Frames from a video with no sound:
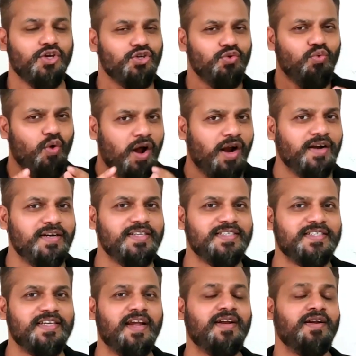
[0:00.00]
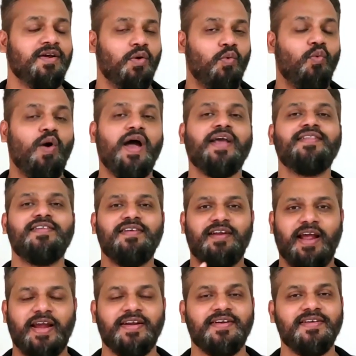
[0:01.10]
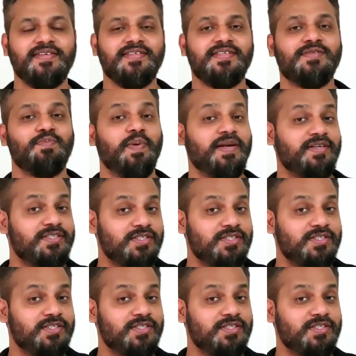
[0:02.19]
you understand why the writers spent